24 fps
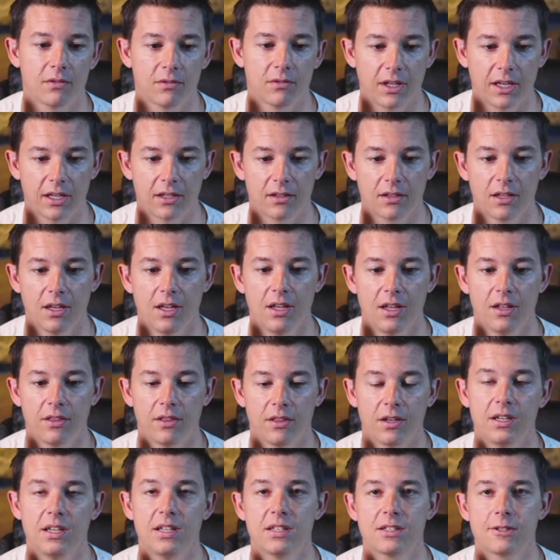Like
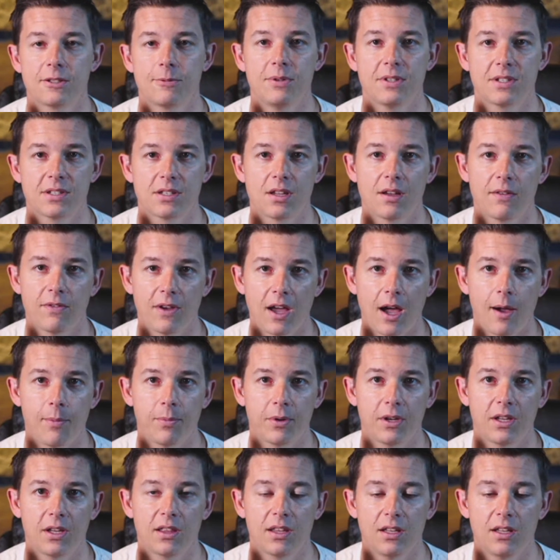there needs to be stuff
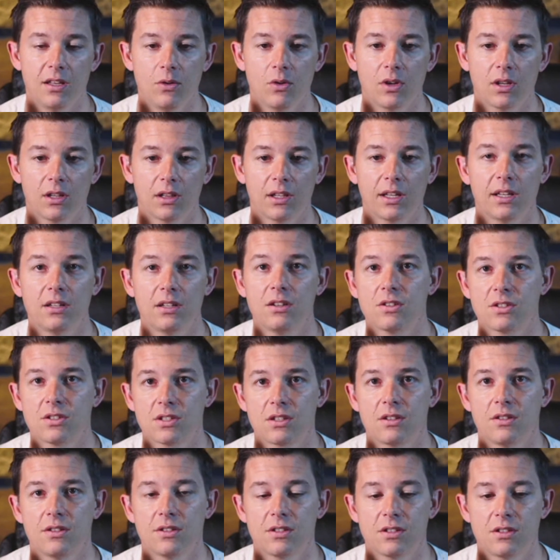happening that you can lend your
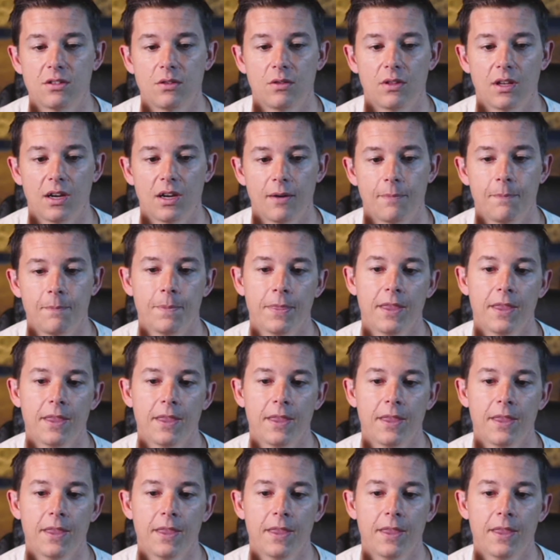skills to there.